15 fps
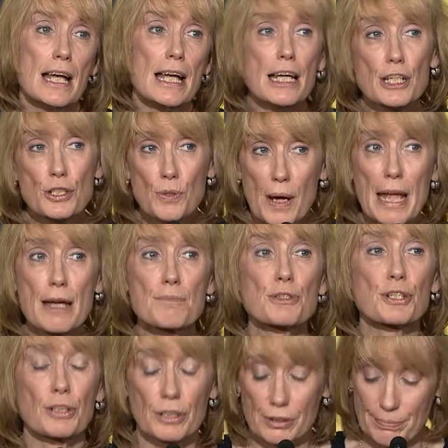In New
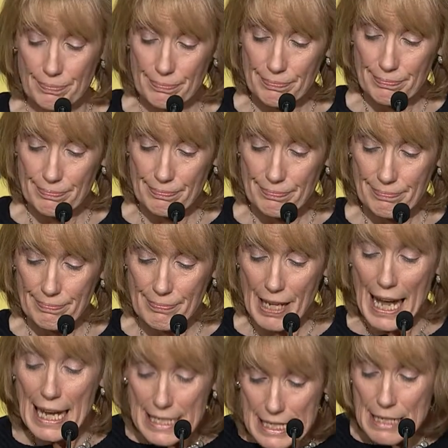Hampshire,
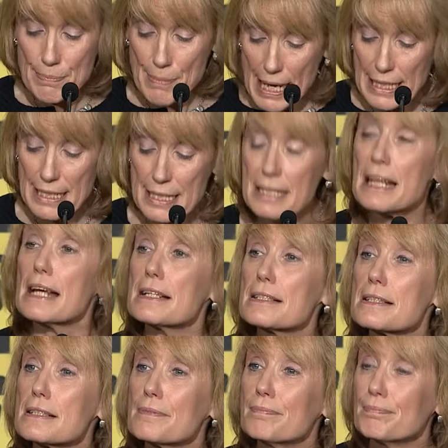as in many
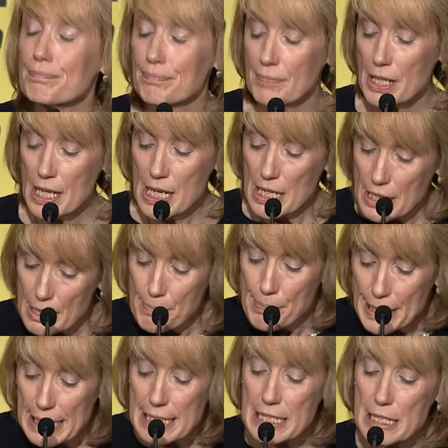states, the
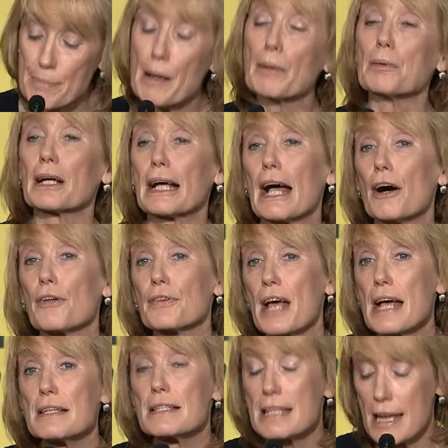biggest public health
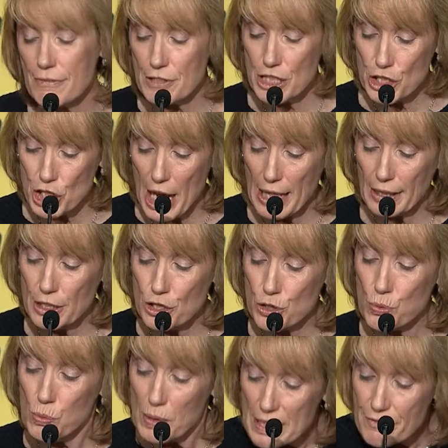and safety challenge
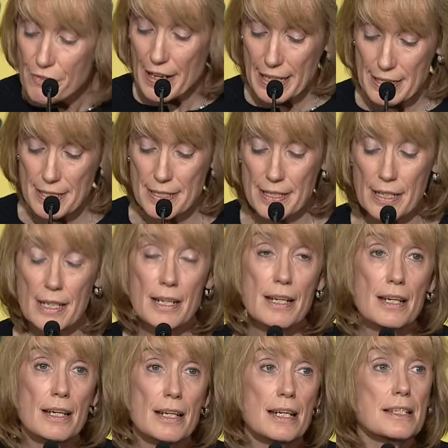we face
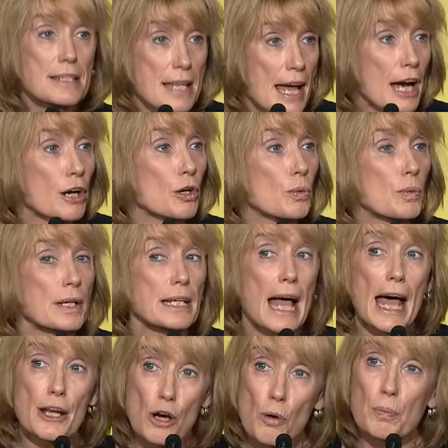is the heroin
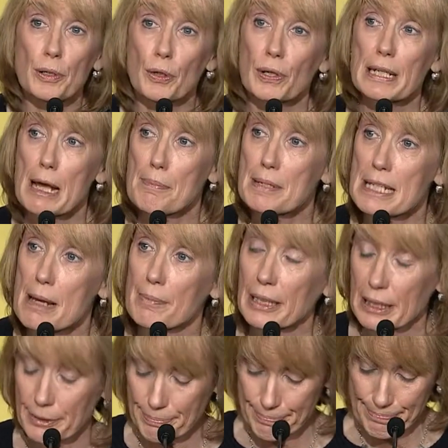and opioid epidemic.